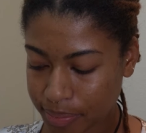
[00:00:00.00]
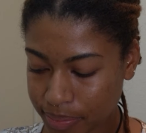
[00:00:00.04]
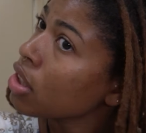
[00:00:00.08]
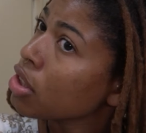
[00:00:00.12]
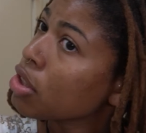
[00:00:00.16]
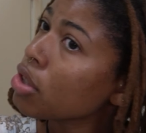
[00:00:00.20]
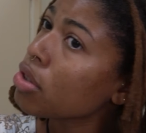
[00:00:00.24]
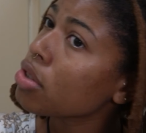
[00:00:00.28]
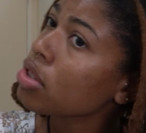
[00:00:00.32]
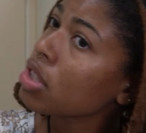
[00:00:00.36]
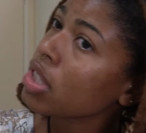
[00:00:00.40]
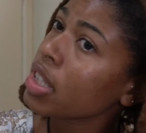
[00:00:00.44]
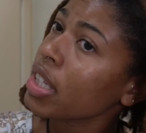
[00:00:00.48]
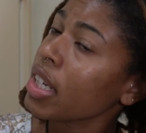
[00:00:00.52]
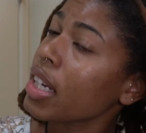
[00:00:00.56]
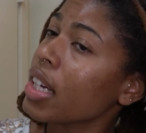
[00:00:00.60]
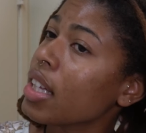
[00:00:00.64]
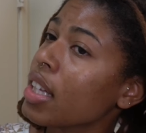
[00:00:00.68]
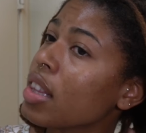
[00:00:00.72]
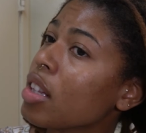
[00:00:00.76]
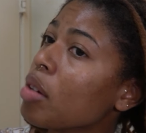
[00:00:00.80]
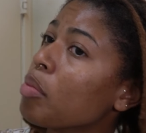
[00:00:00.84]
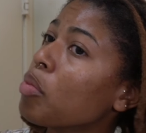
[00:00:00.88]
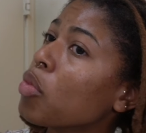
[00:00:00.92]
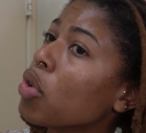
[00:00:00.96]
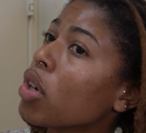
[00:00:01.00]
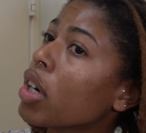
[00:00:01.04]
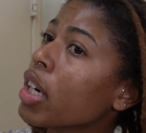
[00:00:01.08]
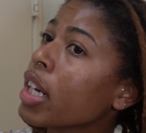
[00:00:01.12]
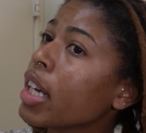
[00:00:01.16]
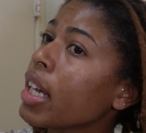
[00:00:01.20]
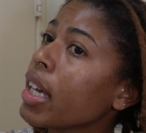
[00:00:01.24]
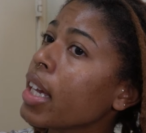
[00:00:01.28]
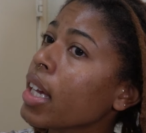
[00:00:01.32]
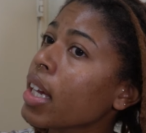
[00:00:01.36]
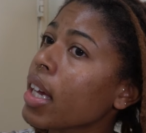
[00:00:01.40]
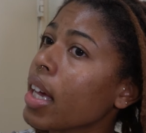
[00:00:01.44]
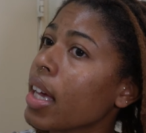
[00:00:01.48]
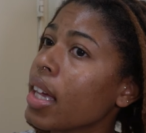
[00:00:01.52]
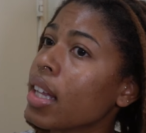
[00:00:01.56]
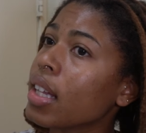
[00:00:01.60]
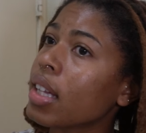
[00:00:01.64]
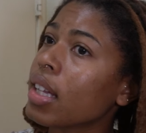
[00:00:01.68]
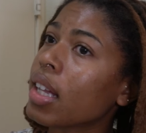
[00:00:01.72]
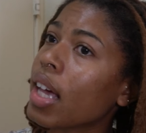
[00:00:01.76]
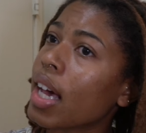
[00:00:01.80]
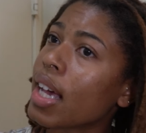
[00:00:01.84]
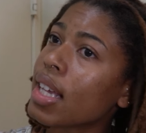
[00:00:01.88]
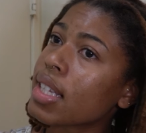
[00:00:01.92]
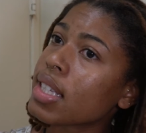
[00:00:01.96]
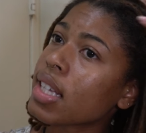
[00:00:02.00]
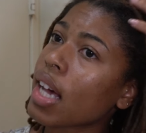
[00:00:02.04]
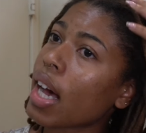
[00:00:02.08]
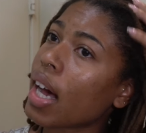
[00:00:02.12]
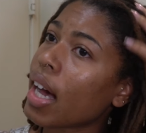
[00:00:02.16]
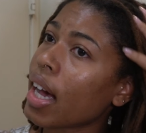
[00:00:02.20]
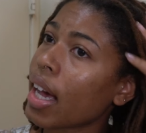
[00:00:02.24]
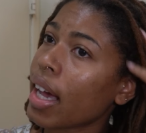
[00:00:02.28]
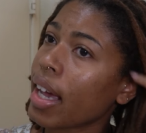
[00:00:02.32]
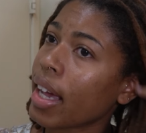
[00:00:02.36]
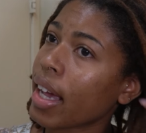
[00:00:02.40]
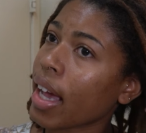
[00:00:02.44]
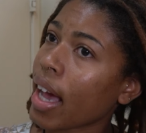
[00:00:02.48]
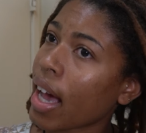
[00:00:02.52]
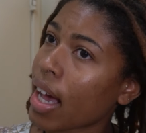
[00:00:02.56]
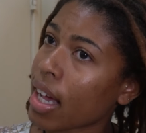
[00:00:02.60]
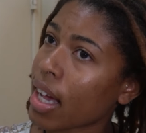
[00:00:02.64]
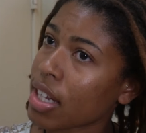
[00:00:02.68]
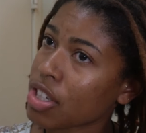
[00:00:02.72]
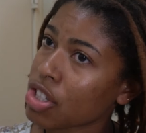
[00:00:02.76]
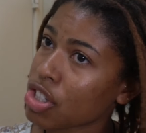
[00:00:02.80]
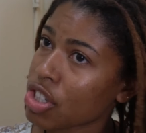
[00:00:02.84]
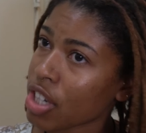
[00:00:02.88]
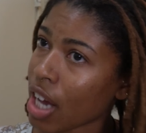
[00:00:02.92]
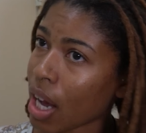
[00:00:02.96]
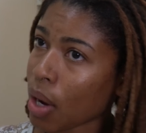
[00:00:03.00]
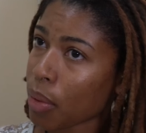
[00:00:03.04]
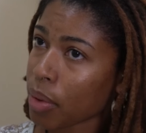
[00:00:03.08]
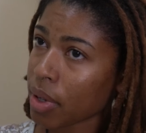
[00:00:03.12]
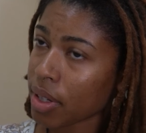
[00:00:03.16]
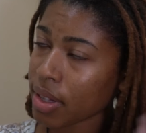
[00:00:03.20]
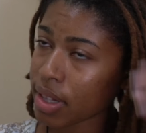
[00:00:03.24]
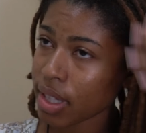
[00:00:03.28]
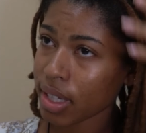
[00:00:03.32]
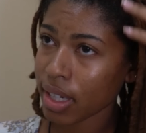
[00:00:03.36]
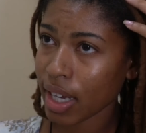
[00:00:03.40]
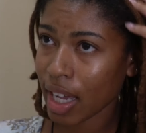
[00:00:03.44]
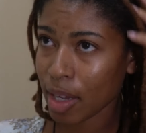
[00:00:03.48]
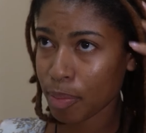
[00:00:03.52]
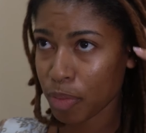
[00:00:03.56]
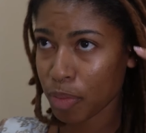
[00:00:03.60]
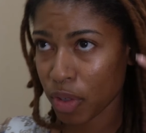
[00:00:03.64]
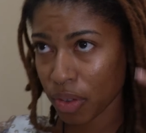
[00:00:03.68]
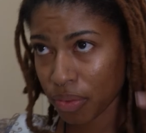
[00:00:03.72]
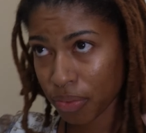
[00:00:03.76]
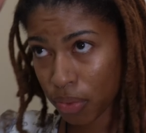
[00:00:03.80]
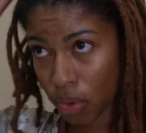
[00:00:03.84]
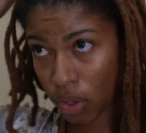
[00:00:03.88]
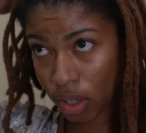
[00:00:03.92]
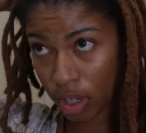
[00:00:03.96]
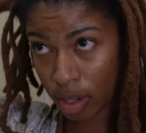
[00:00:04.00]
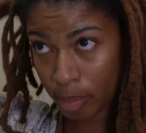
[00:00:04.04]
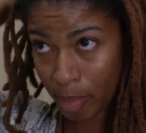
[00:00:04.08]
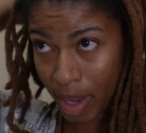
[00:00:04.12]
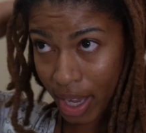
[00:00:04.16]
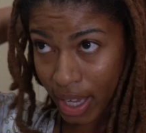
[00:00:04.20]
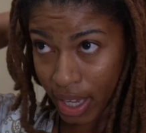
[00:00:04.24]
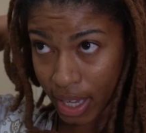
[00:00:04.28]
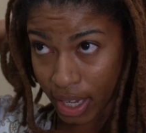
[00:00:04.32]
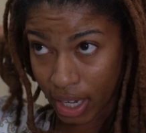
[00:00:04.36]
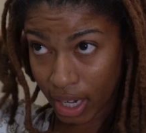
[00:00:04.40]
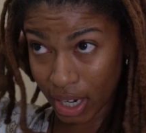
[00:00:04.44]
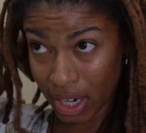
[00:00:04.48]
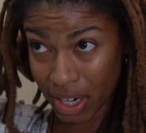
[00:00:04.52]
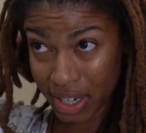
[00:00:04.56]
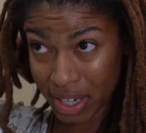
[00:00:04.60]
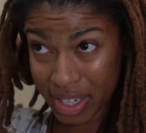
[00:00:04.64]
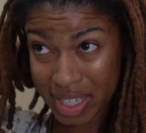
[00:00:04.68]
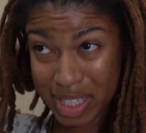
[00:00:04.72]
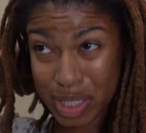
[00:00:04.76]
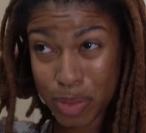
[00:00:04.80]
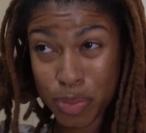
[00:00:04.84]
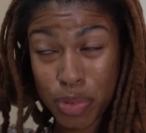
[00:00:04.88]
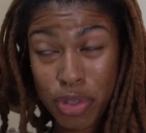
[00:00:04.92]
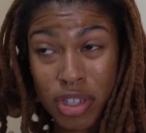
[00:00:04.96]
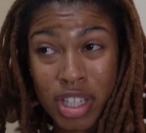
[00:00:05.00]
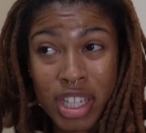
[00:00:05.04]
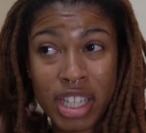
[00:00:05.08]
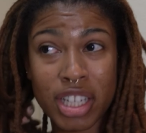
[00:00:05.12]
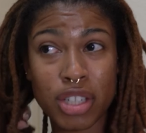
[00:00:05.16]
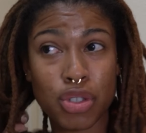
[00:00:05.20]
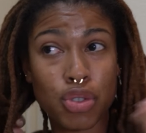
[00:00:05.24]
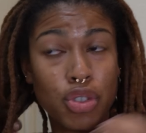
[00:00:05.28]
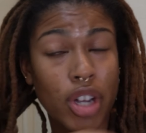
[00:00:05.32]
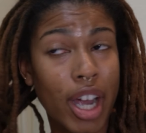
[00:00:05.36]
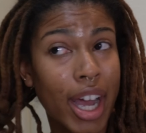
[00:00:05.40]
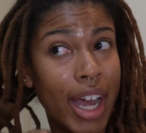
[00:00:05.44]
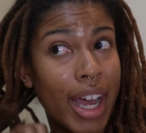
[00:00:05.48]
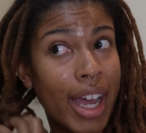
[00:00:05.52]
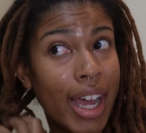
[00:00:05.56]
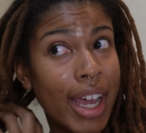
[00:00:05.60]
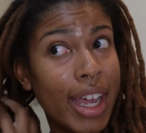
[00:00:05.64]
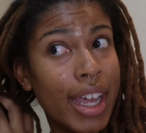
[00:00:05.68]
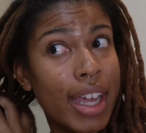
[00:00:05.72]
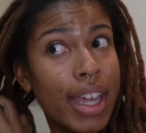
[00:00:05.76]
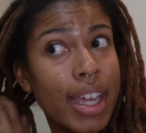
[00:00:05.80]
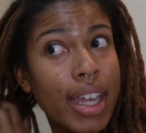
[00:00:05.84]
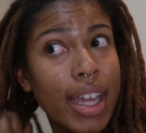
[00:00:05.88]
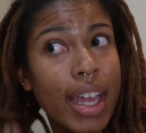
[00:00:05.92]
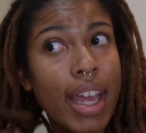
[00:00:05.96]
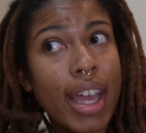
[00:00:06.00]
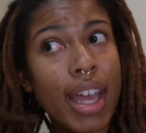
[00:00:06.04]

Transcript: Usually in the morning, unless I had showered the night before, my hair is pretty dry.